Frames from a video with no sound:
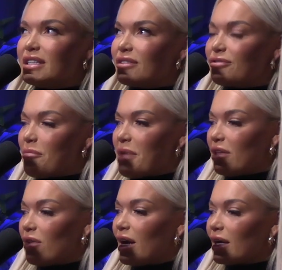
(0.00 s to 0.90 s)
for me,
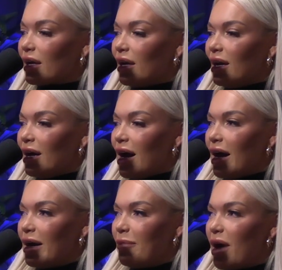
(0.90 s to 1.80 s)
like, I
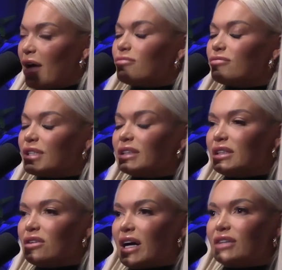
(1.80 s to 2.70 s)
really
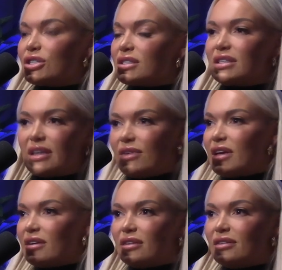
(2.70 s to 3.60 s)
like just giving it
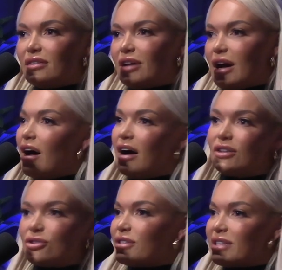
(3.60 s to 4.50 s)

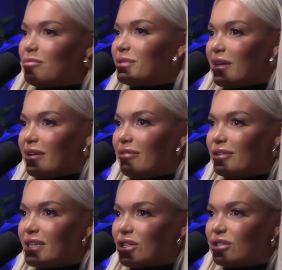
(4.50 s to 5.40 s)
110% every
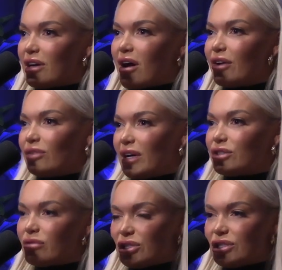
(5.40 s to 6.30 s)
session. Like I don't like doing
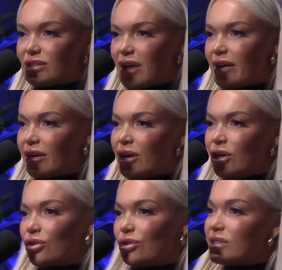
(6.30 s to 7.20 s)
just like
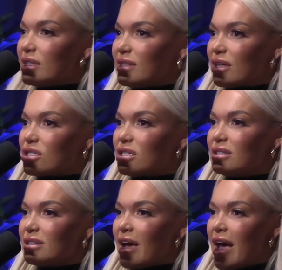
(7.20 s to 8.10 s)
cruisy sessions,
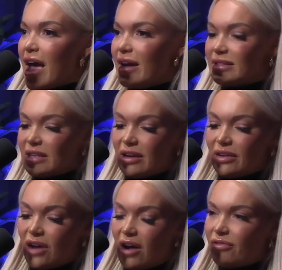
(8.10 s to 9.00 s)
and I
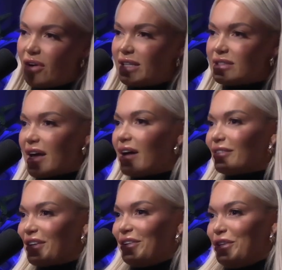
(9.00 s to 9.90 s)
find that
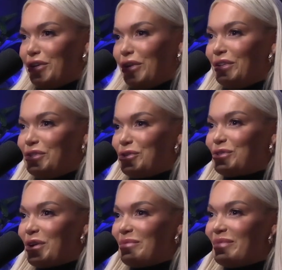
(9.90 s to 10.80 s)
you can only do so